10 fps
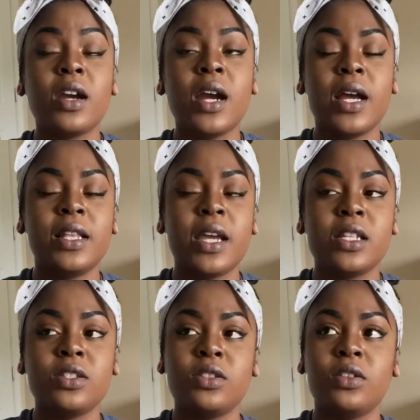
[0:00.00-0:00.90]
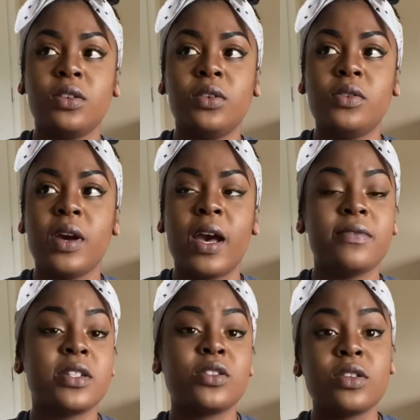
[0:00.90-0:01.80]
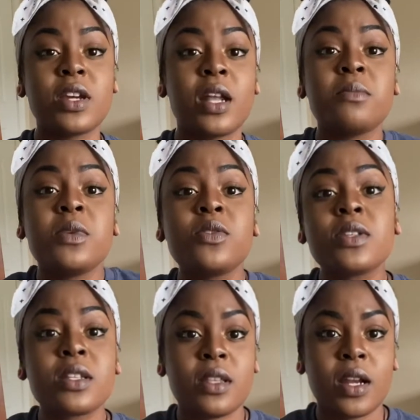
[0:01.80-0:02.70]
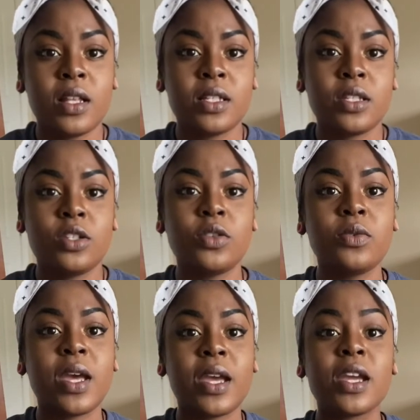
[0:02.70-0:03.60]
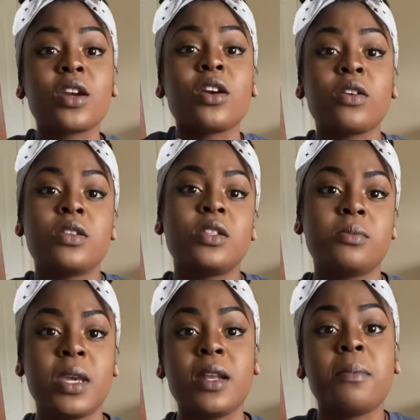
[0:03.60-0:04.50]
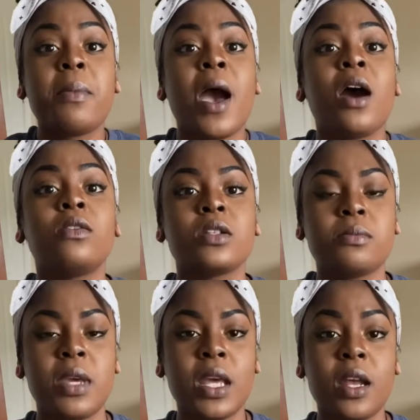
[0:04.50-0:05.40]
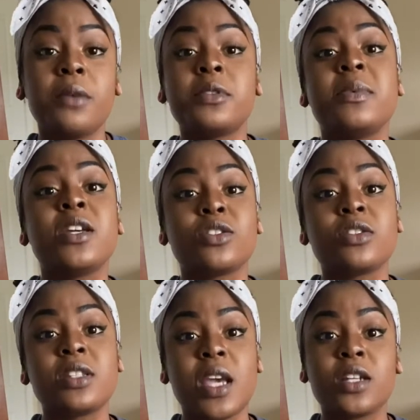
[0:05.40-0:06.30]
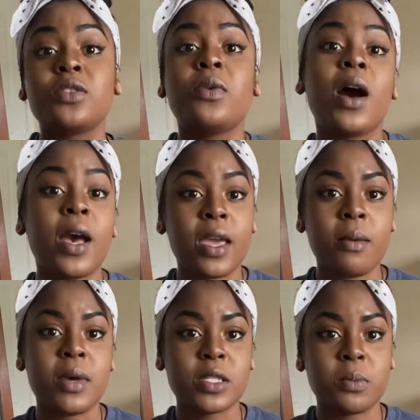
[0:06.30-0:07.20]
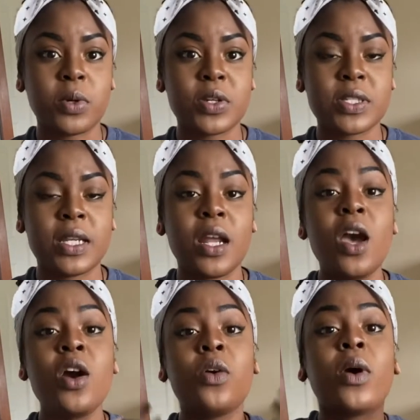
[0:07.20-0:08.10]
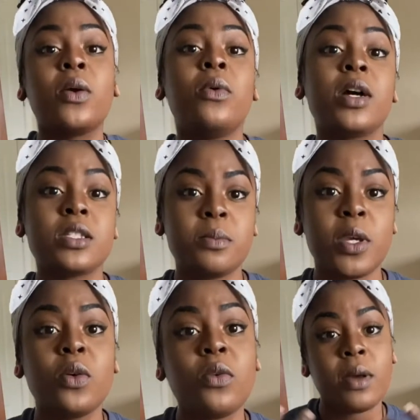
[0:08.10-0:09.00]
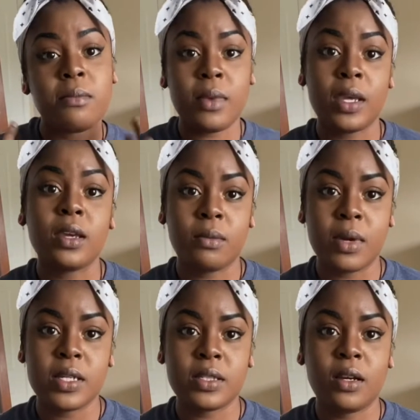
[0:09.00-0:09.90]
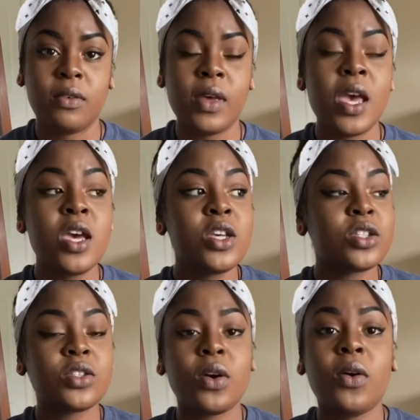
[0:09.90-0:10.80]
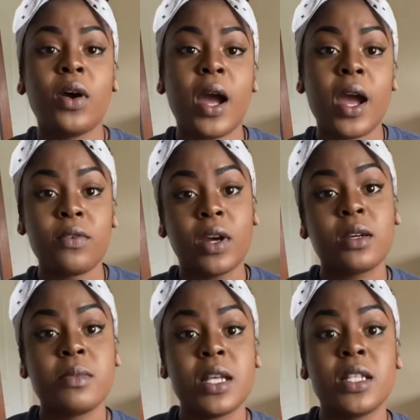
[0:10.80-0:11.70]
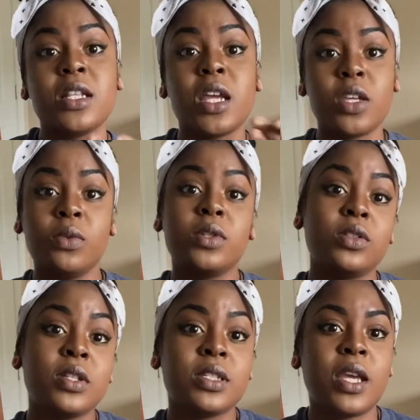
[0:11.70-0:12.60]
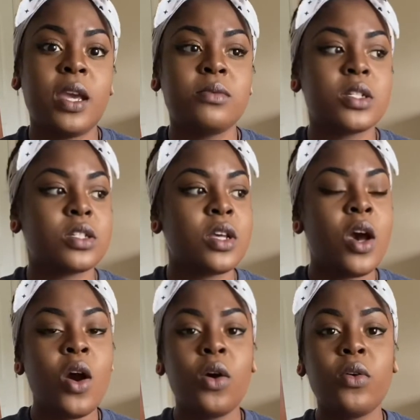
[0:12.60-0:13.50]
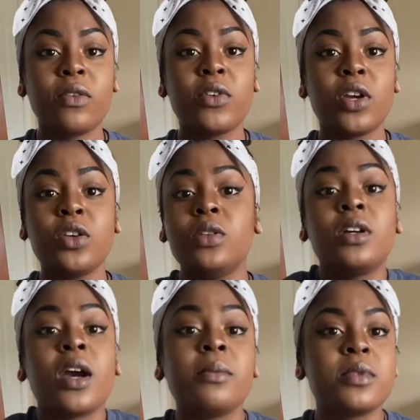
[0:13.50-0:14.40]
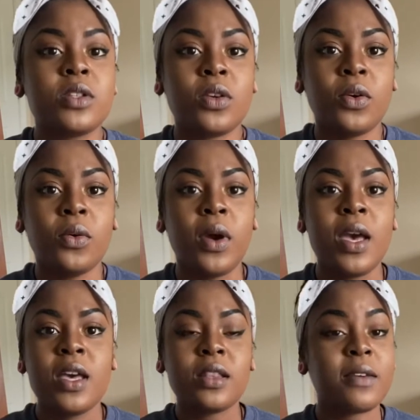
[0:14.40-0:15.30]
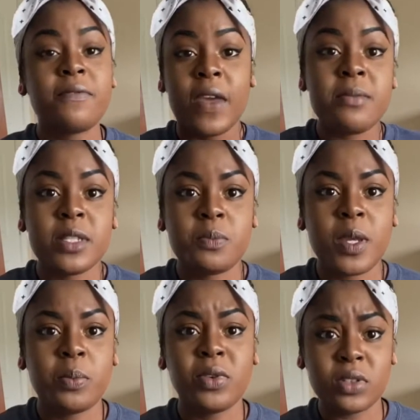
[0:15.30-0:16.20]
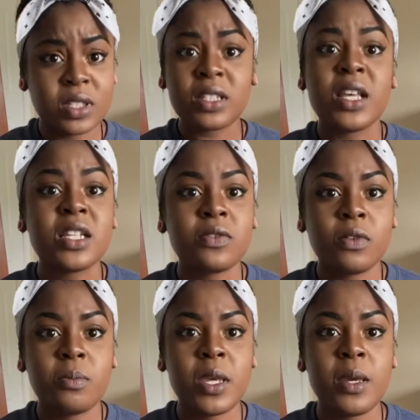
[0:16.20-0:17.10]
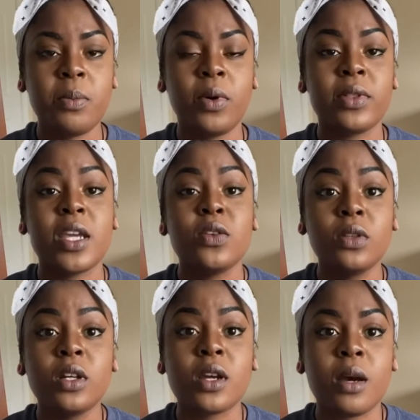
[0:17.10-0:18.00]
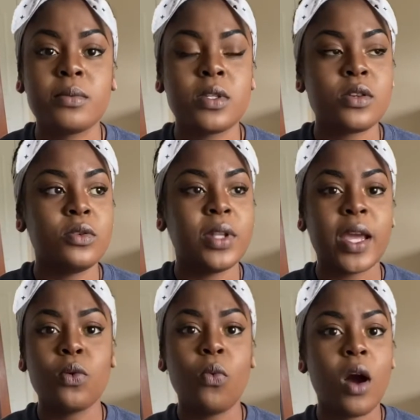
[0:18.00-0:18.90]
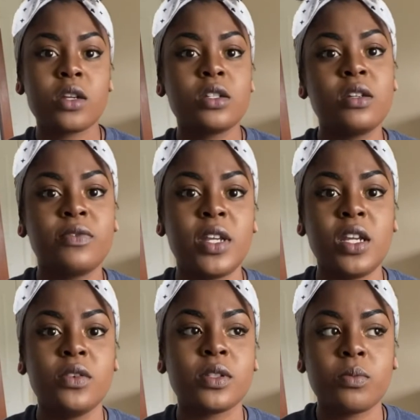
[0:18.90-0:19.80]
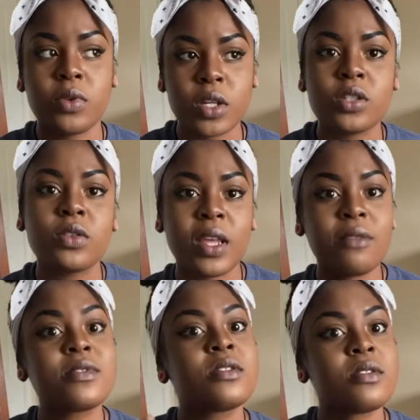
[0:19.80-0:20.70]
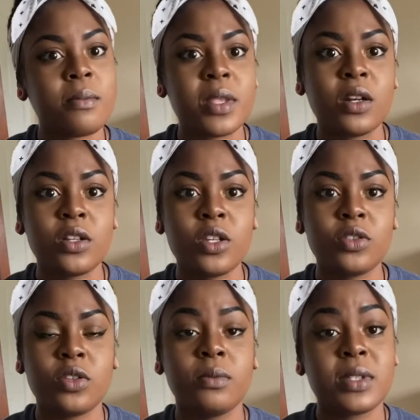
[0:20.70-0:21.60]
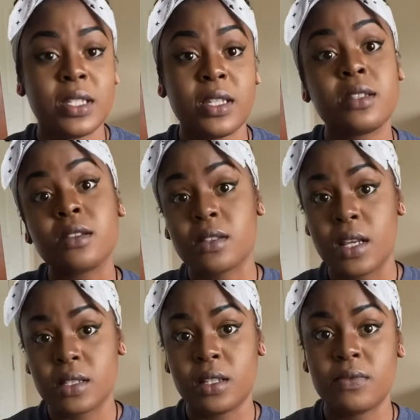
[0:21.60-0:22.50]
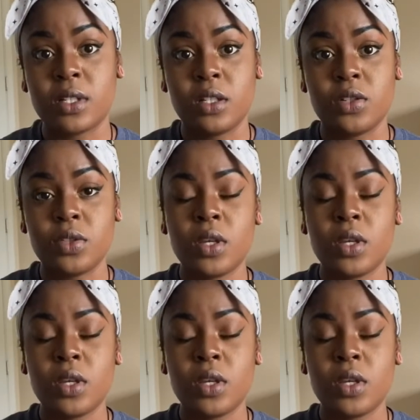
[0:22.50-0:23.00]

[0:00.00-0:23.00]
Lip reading: like to have a certain kind of music that I listen to that encourages me and empowers me and helps me understand who I am as a person, who I want to be, who making myself. So I recommend that you would do the same. Just whoever you look up to, like famous people, successful people that you look up to, like watch their videos. I'm pretty sure they have something on YouTube because they say success leaves clues.